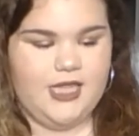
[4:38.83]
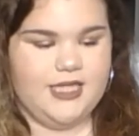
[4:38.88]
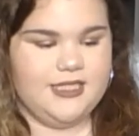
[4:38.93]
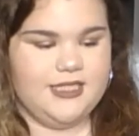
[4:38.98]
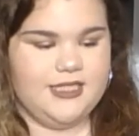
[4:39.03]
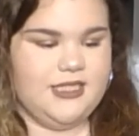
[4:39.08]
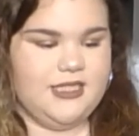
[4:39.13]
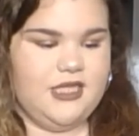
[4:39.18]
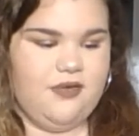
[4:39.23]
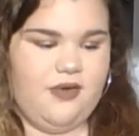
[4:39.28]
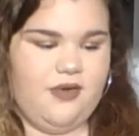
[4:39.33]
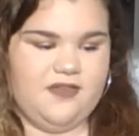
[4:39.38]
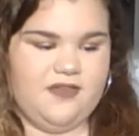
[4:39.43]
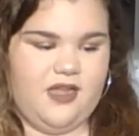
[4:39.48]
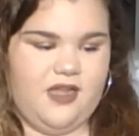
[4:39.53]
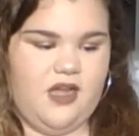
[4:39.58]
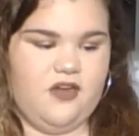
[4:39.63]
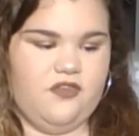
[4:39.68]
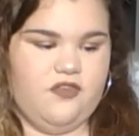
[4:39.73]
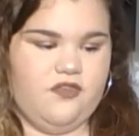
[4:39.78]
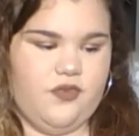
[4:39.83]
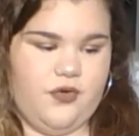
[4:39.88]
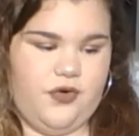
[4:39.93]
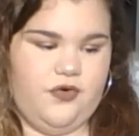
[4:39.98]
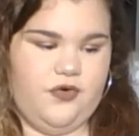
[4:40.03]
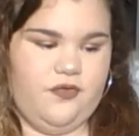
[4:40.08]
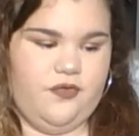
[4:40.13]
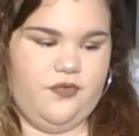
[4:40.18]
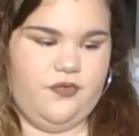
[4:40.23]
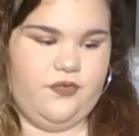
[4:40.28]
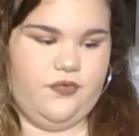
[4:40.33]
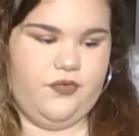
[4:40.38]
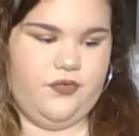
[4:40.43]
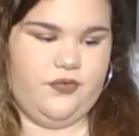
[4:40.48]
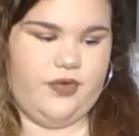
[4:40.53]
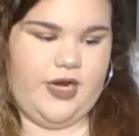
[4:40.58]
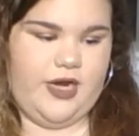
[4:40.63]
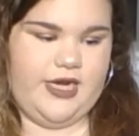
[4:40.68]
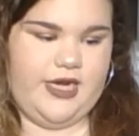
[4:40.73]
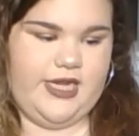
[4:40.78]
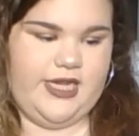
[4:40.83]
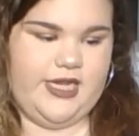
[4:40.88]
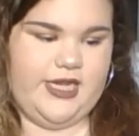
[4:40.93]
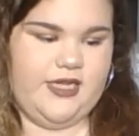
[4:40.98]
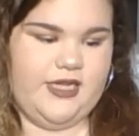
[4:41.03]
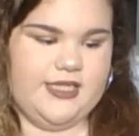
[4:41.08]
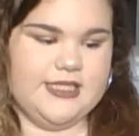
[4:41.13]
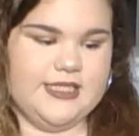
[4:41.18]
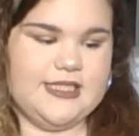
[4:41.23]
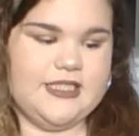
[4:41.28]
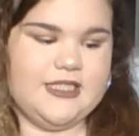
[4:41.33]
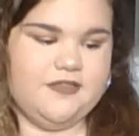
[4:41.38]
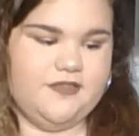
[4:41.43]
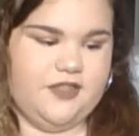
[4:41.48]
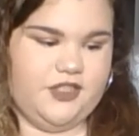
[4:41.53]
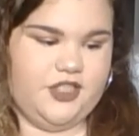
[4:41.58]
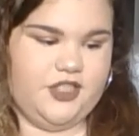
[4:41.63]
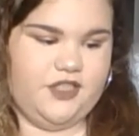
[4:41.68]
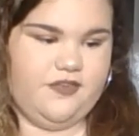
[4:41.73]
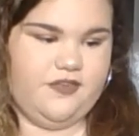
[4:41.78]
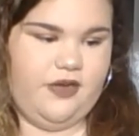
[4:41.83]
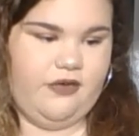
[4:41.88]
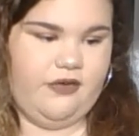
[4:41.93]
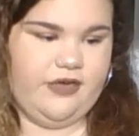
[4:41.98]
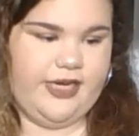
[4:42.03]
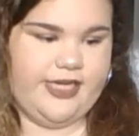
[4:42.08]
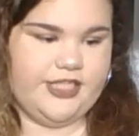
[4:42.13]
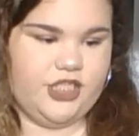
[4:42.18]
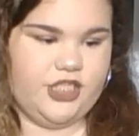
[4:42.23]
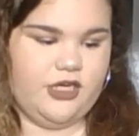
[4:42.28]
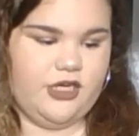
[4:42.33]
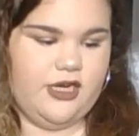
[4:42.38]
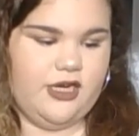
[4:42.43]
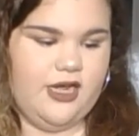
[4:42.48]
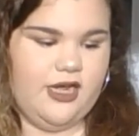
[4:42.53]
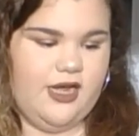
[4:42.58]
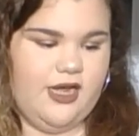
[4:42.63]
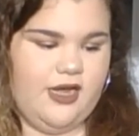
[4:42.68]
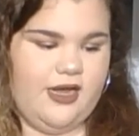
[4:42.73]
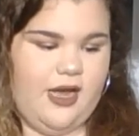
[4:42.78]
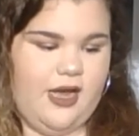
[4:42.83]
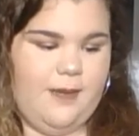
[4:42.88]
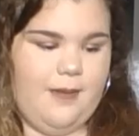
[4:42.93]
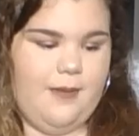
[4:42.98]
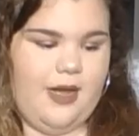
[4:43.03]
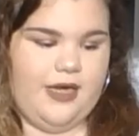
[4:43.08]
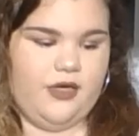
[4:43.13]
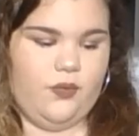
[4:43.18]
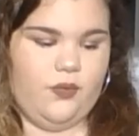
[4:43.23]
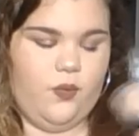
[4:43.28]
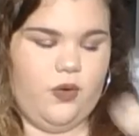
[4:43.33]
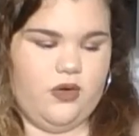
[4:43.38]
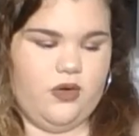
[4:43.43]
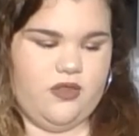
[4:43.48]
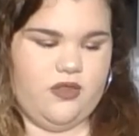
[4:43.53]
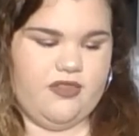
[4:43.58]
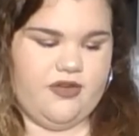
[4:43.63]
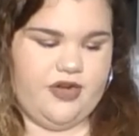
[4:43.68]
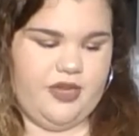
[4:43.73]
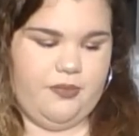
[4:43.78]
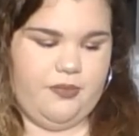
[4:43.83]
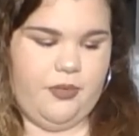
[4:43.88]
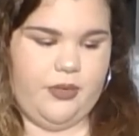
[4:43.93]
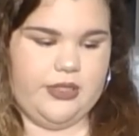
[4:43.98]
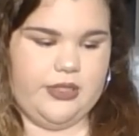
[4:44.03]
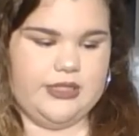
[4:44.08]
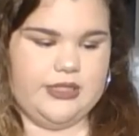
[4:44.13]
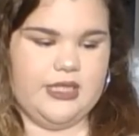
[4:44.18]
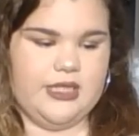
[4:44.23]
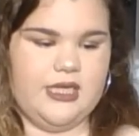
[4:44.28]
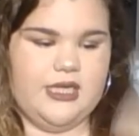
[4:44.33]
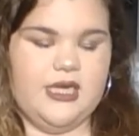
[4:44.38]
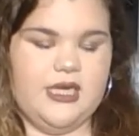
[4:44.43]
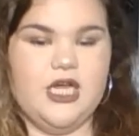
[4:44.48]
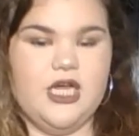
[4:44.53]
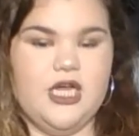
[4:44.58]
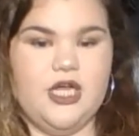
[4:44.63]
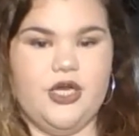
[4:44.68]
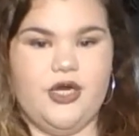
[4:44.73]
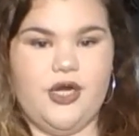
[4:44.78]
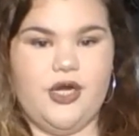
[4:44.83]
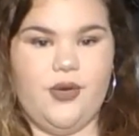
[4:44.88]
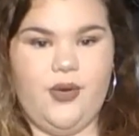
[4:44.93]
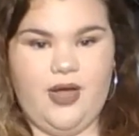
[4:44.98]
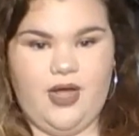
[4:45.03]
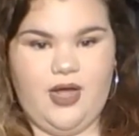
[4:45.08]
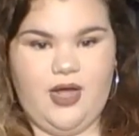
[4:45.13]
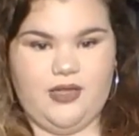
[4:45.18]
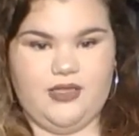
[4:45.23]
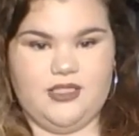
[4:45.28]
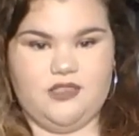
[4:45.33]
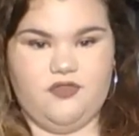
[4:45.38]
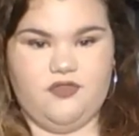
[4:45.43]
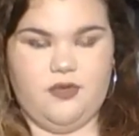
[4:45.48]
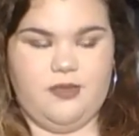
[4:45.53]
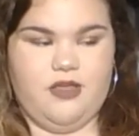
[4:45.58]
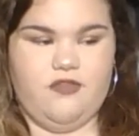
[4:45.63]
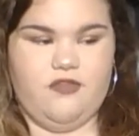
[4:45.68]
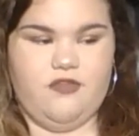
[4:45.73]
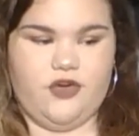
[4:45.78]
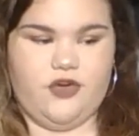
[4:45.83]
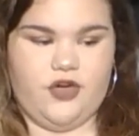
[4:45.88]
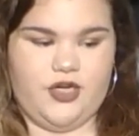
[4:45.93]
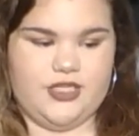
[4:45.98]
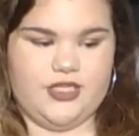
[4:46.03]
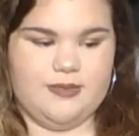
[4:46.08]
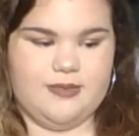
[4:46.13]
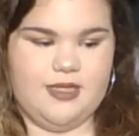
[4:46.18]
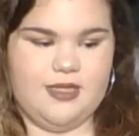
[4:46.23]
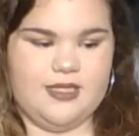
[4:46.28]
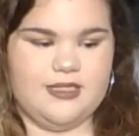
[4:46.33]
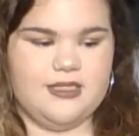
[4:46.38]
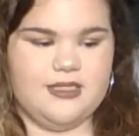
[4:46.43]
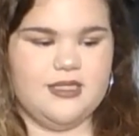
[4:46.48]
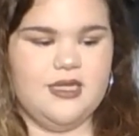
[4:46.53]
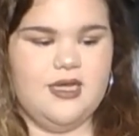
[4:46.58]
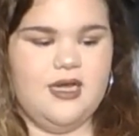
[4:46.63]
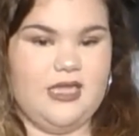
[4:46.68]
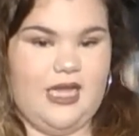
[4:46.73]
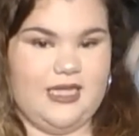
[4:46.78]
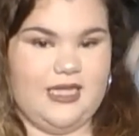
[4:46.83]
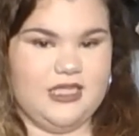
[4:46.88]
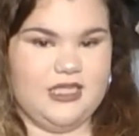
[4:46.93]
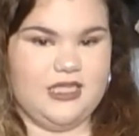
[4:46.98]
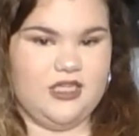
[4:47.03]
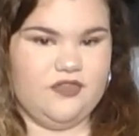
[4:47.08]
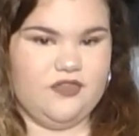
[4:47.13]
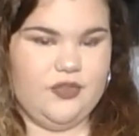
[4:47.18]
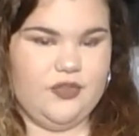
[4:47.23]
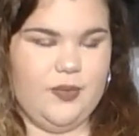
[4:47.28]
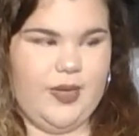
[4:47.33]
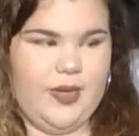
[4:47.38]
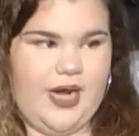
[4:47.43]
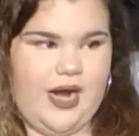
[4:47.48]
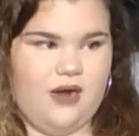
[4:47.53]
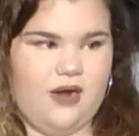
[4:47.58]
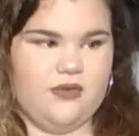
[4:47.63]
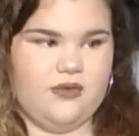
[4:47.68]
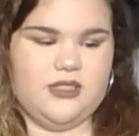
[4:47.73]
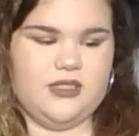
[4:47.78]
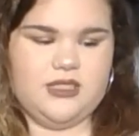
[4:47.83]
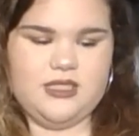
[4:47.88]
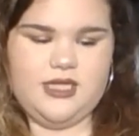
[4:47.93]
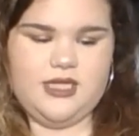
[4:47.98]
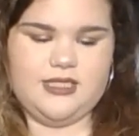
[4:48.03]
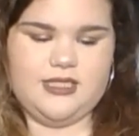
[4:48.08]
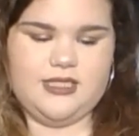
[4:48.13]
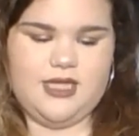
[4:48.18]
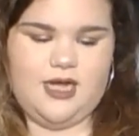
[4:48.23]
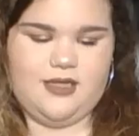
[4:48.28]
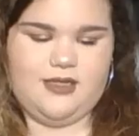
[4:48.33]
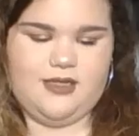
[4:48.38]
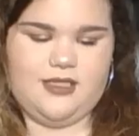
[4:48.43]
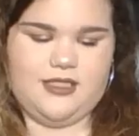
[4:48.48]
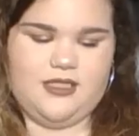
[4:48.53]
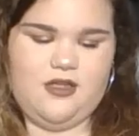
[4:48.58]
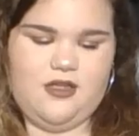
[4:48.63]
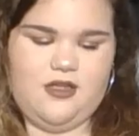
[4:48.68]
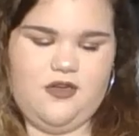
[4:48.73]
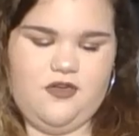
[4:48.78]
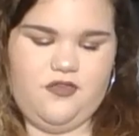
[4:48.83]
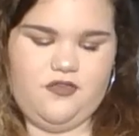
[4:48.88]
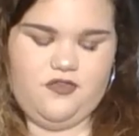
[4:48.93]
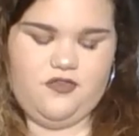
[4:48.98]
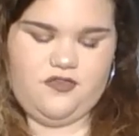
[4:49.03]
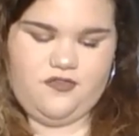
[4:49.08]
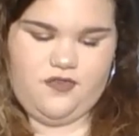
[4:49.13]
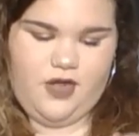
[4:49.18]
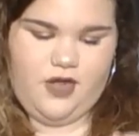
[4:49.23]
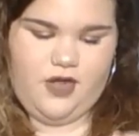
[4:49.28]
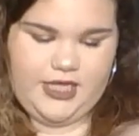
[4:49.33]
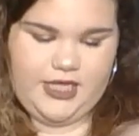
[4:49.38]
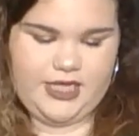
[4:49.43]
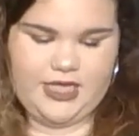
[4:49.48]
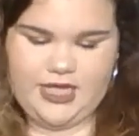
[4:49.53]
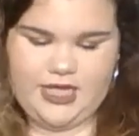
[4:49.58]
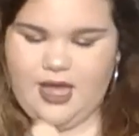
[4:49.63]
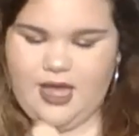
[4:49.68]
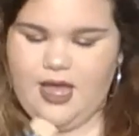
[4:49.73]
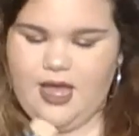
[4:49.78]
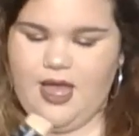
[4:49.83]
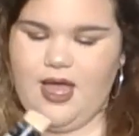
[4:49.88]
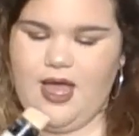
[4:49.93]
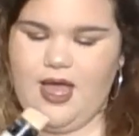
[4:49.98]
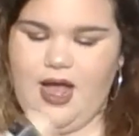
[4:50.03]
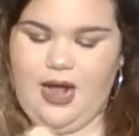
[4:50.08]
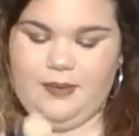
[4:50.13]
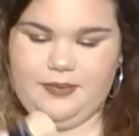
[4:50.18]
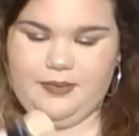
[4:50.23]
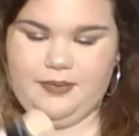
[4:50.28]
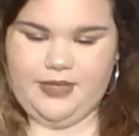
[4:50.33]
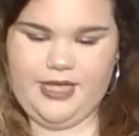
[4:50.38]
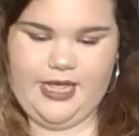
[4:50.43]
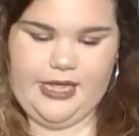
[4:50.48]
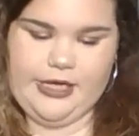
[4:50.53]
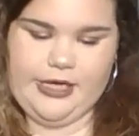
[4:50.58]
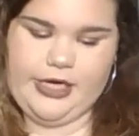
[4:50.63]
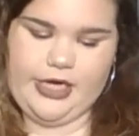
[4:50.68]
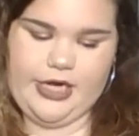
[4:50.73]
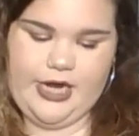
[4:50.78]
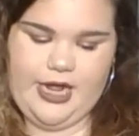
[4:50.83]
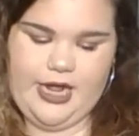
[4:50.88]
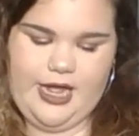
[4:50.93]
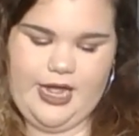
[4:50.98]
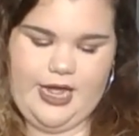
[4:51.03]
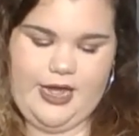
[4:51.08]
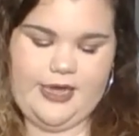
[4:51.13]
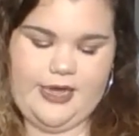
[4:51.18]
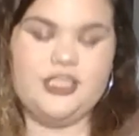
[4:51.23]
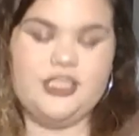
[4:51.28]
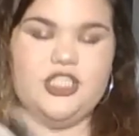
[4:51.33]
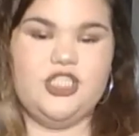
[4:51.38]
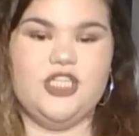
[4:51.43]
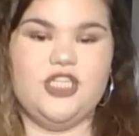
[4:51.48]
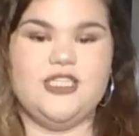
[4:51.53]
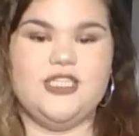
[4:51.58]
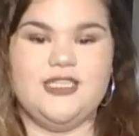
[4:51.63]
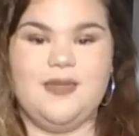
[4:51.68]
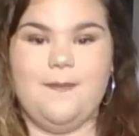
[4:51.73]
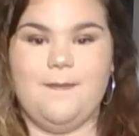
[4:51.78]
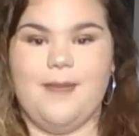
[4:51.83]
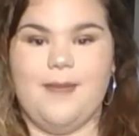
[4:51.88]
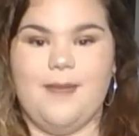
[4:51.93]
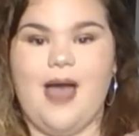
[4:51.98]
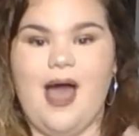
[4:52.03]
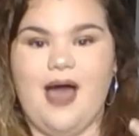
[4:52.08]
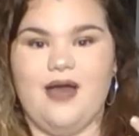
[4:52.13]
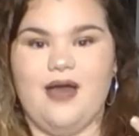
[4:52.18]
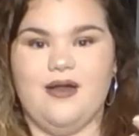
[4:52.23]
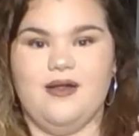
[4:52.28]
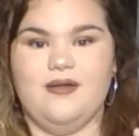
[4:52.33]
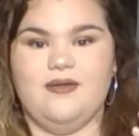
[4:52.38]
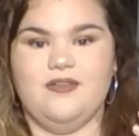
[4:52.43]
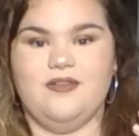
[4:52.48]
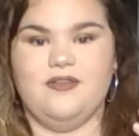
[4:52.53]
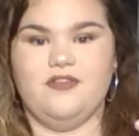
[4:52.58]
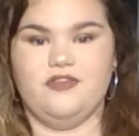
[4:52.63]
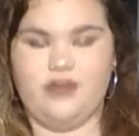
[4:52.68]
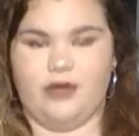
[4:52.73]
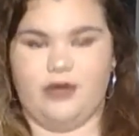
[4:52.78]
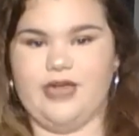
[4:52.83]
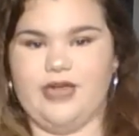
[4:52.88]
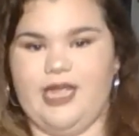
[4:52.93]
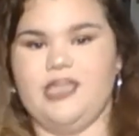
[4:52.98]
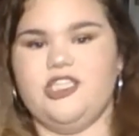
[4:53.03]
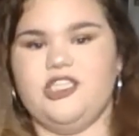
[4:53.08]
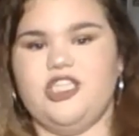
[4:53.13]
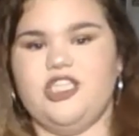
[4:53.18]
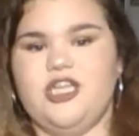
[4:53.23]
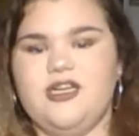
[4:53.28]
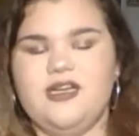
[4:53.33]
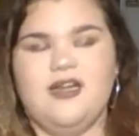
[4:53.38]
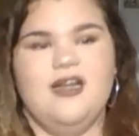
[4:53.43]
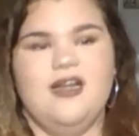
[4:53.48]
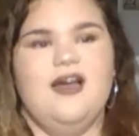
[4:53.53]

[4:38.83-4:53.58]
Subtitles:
This is the Revlon Photo Ready Insta Filter Foundation. Got mine in 130 porcelain. Noah got this for me for Christmas. Less than a fluid ounce. It's got this funky applicator, and it's just a bad foundation.